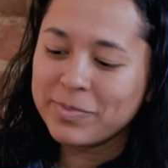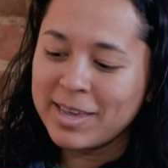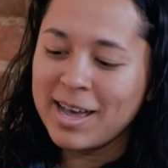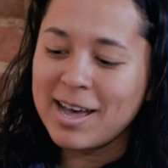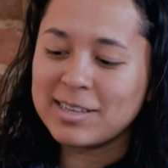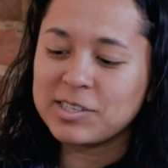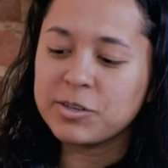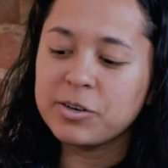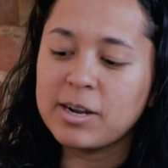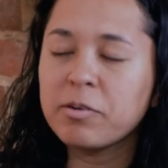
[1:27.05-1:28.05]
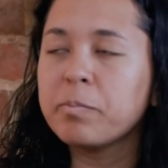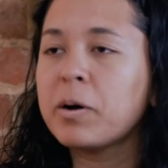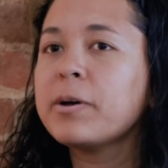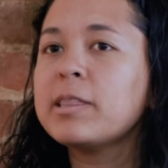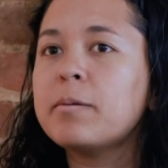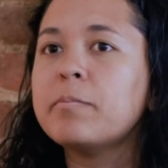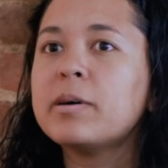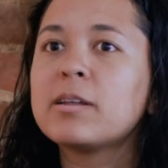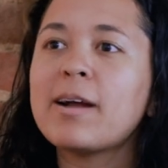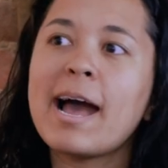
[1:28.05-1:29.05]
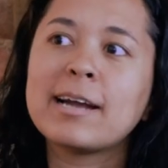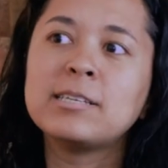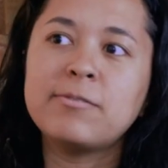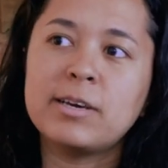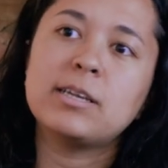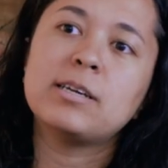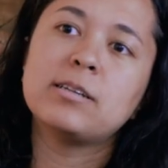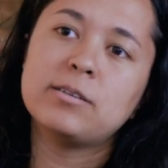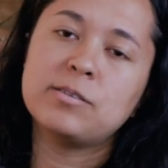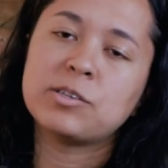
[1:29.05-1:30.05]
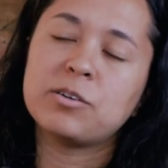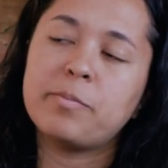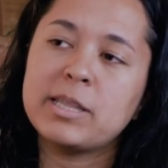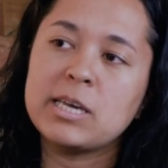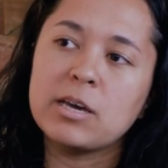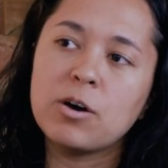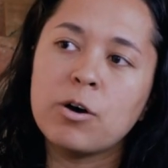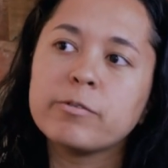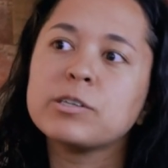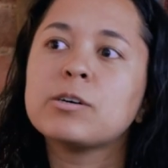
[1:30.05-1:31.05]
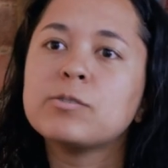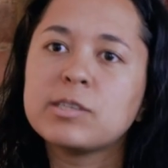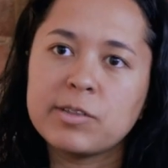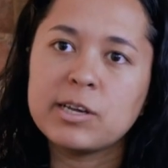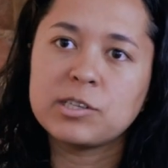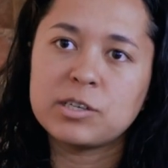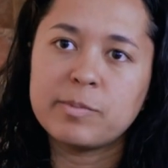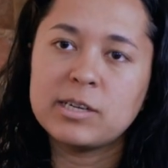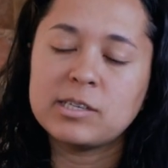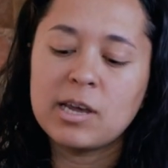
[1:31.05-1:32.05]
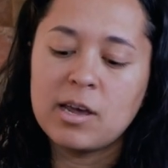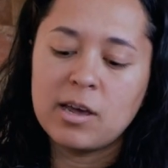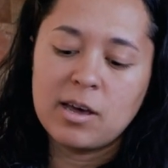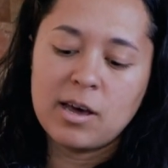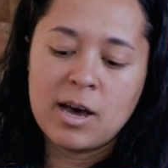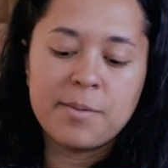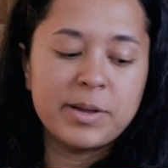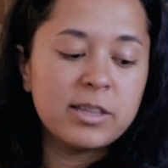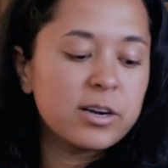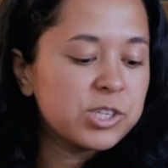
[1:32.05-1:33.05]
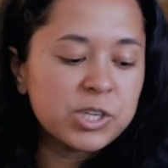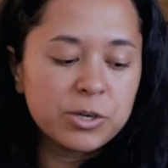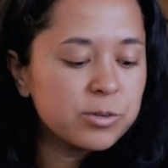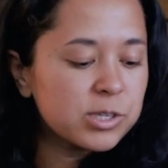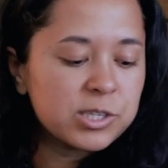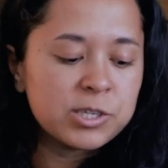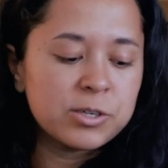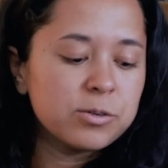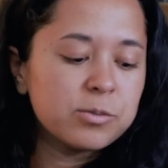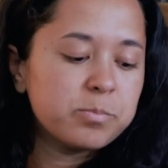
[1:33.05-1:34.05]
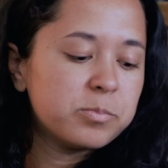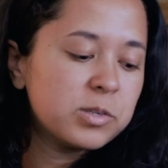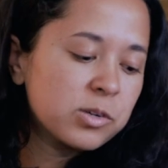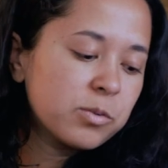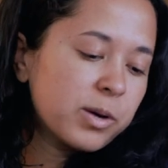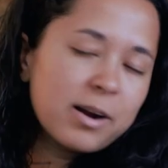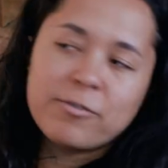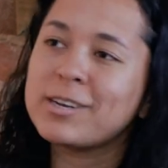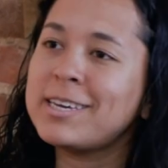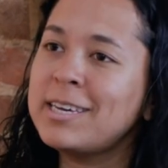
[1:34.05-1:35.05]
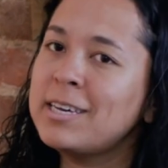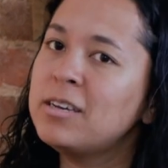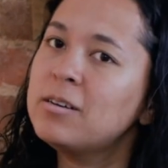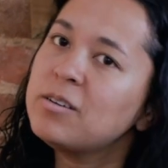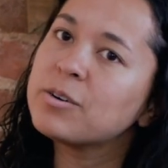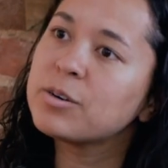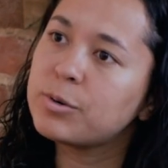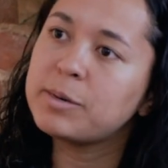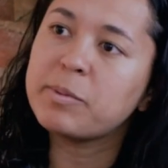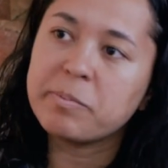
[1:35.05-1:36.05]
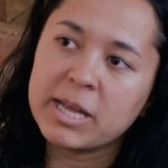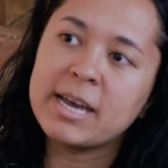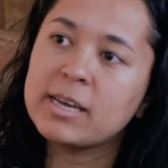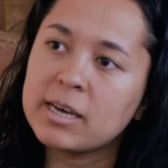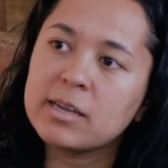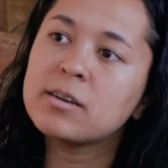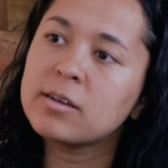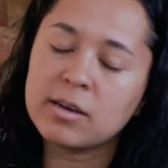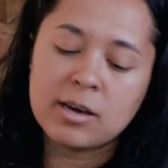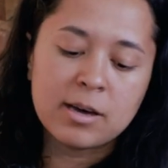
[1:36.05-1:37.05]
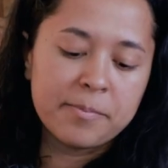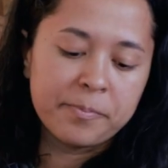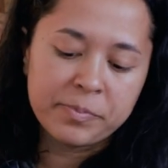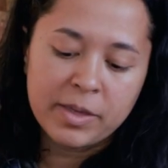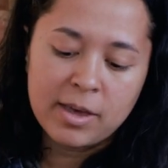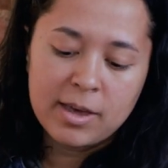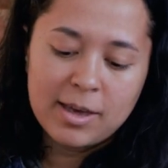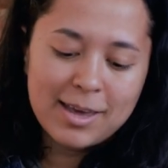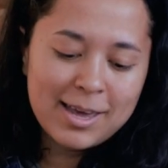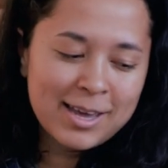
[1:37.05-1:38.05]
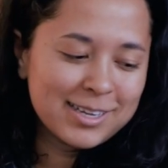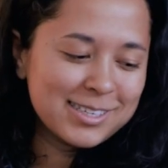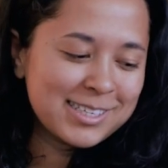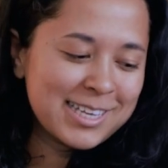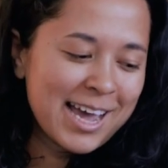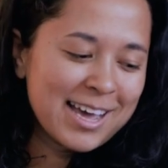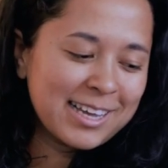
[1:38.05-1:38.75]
yeah. So you're never bowing them, but they're activated sort of by the overtones of the instrument. And they're tuned to sort of whatever key you're going to be playing in. And yeah, it